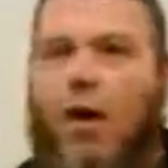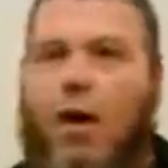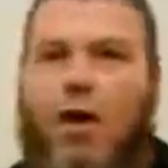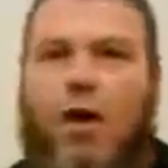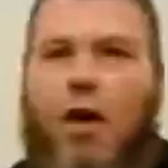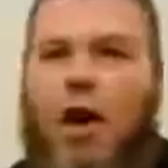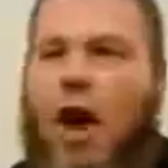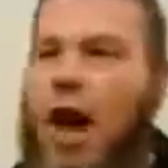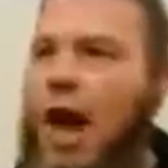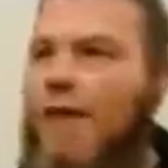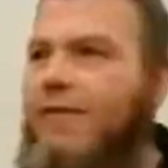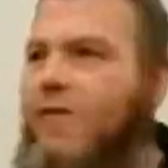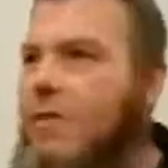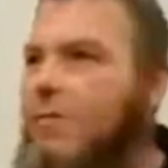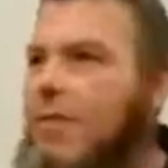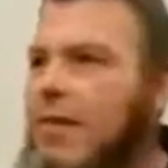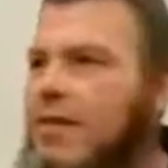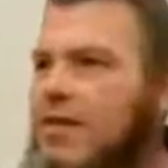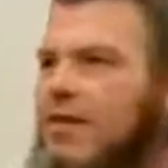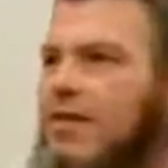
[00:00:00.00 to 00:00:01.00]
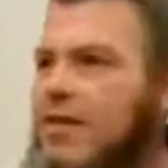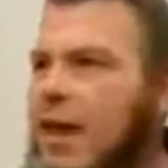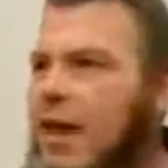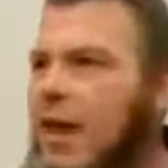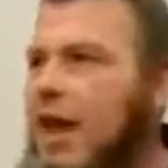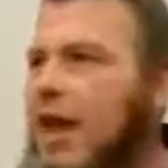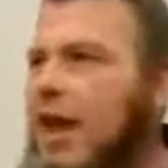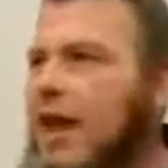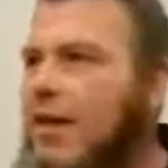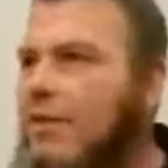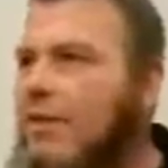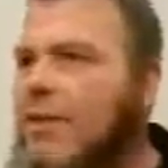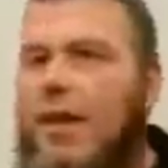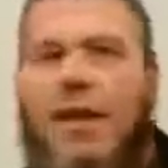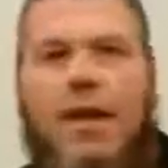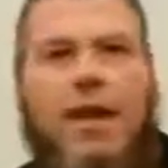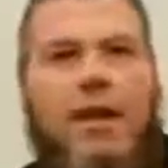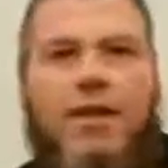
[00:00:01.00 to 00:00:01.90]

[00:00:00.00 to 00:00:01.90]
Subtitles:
Oh, have you been saved?